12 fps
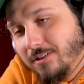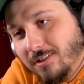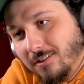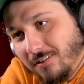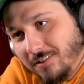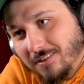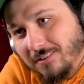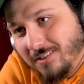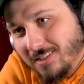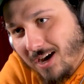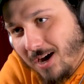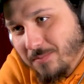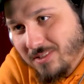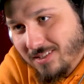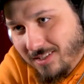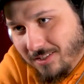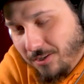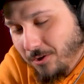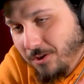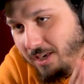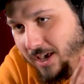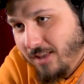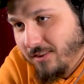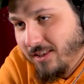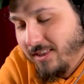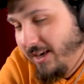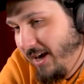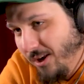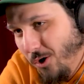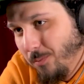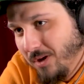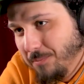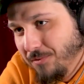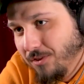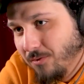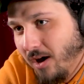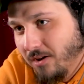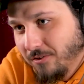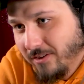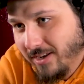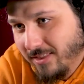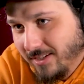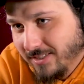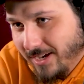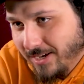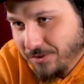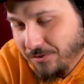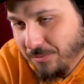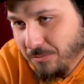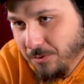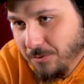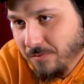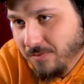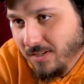It's got all these little stops, and you can't they can't open up the throttle or anything to actually move.